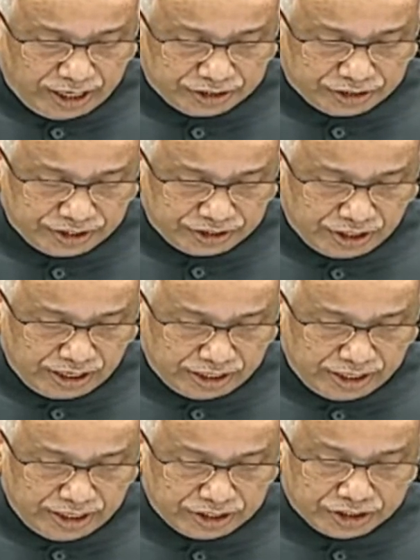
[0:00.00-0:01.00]
has
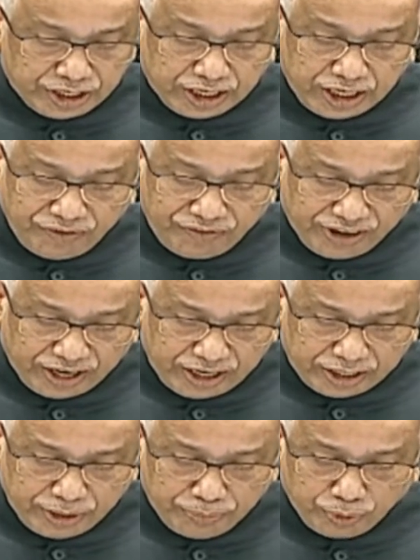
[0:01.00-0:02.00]
resulted in
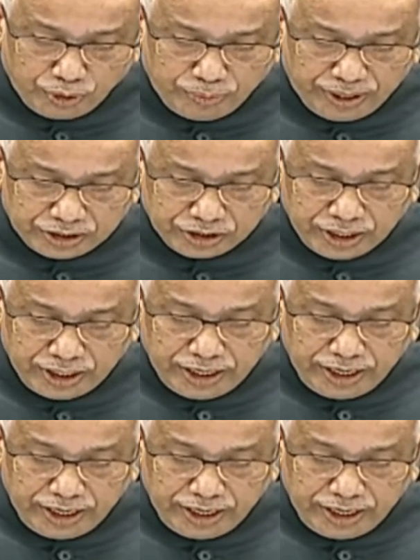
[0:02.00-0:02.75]
significant improvements